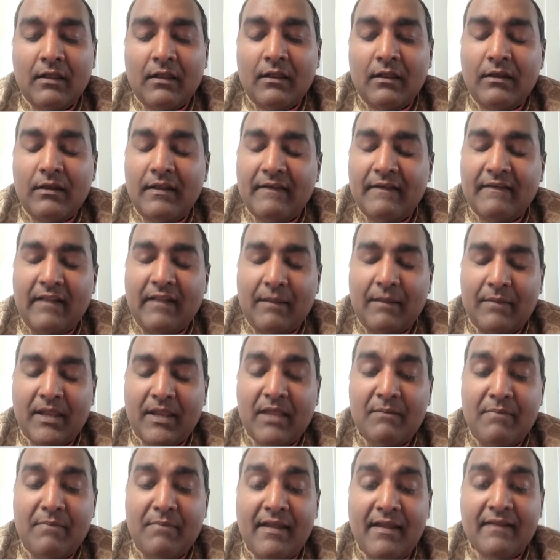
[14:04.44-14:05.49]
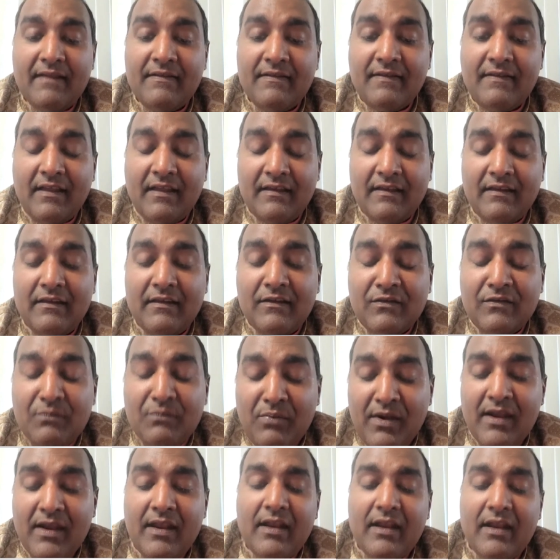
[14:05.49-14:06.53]
the Islamic empire started to
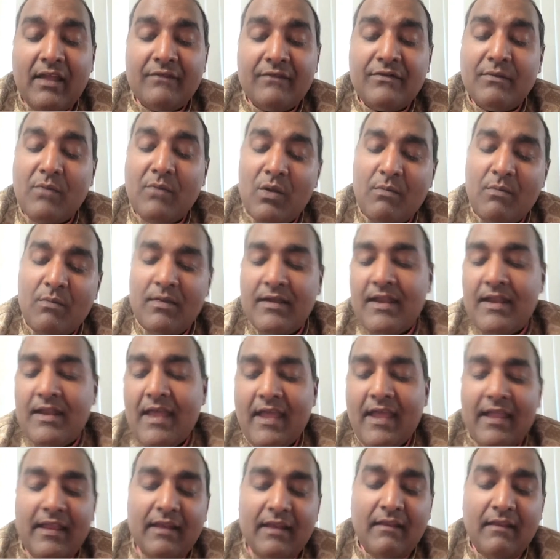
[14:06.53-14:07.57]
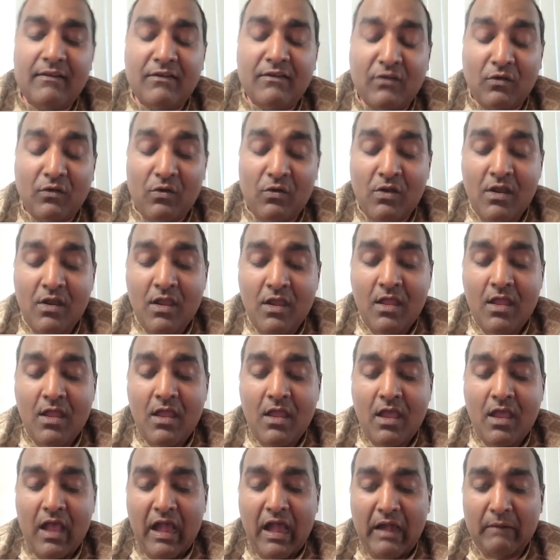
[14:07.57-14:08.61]
spread, after Muhammad died, and so
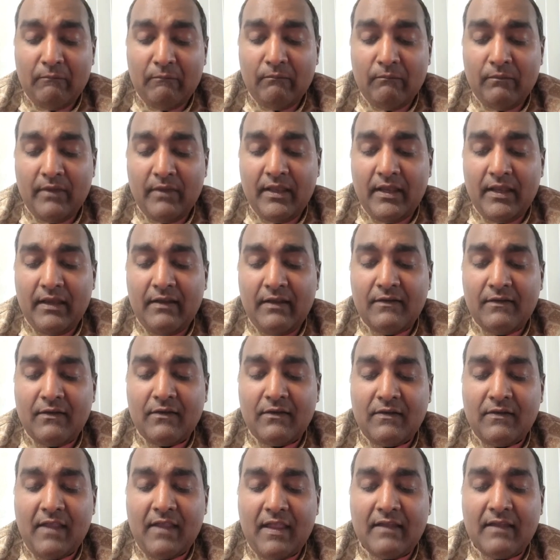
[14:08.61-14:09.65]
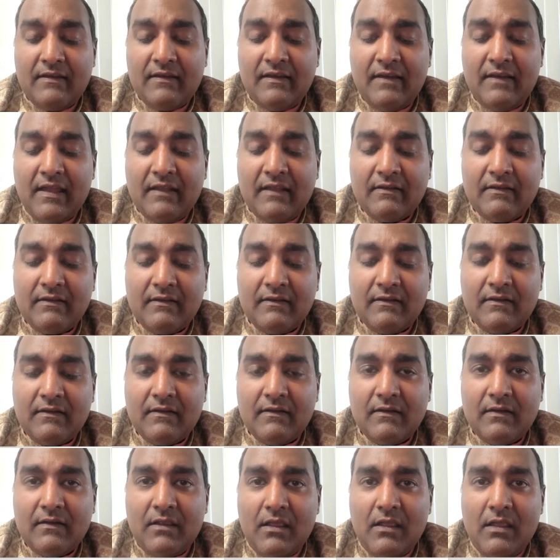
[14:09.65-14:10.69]
um, in any society that
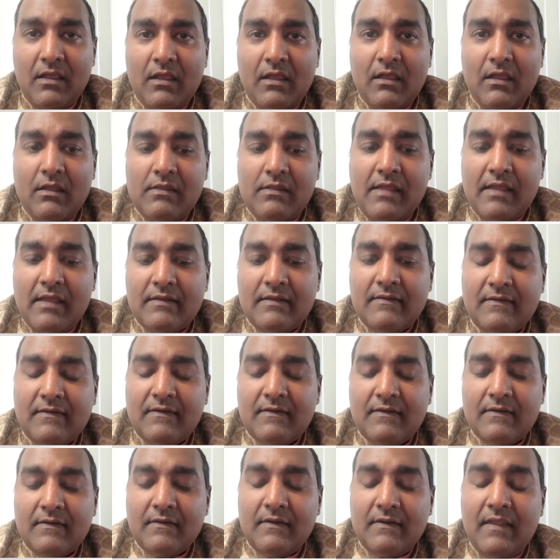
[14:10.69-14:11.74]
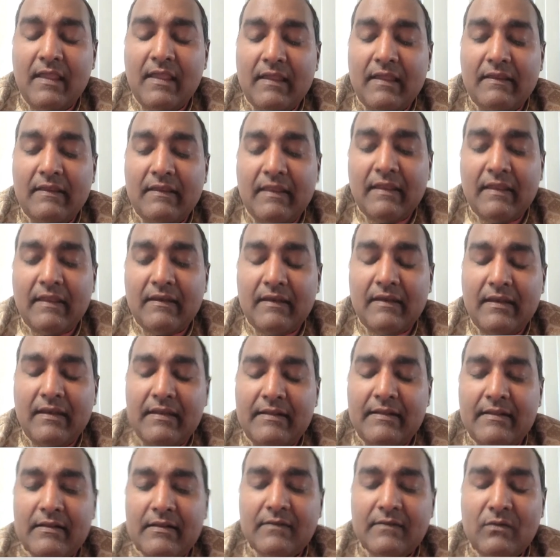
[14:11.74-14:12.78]
that they, they,
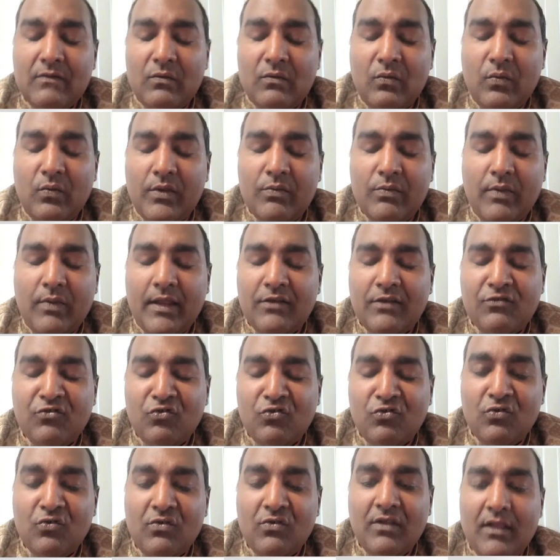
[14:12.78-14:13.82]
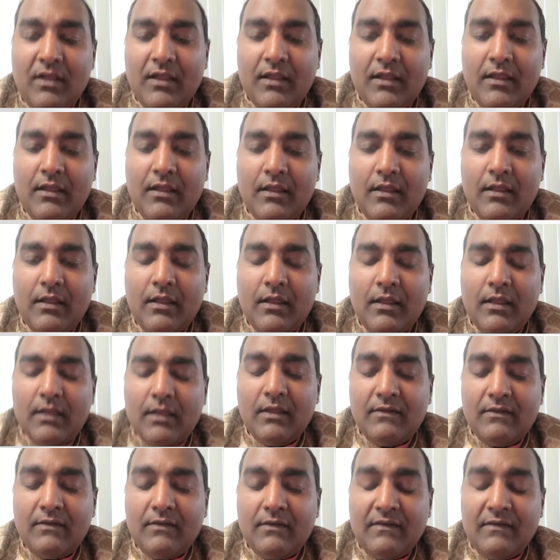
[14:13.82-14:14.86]
we went through uh,
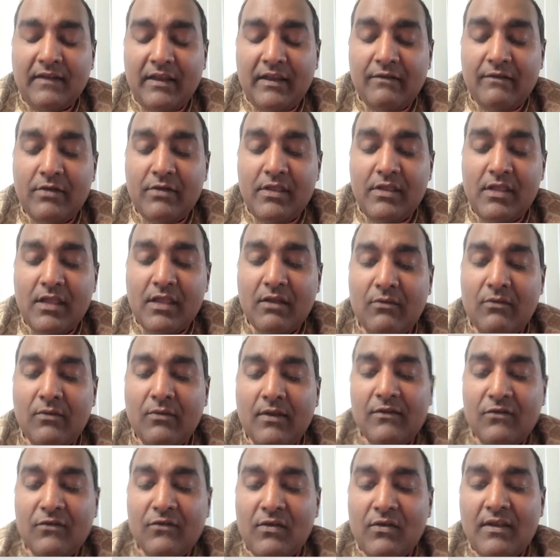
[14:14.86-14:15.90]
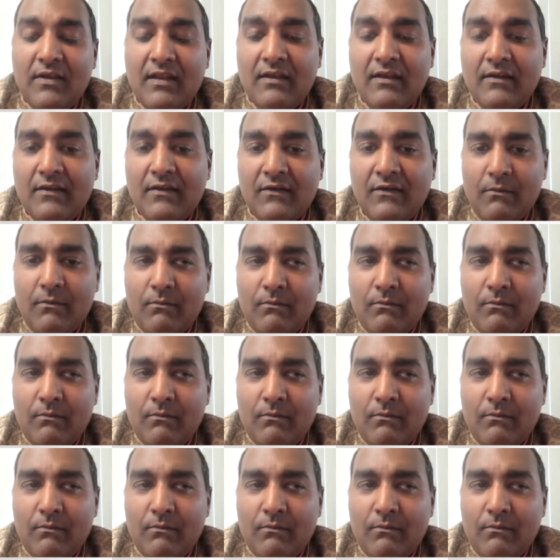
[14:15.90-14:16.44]
slavery, and we went through indentureship,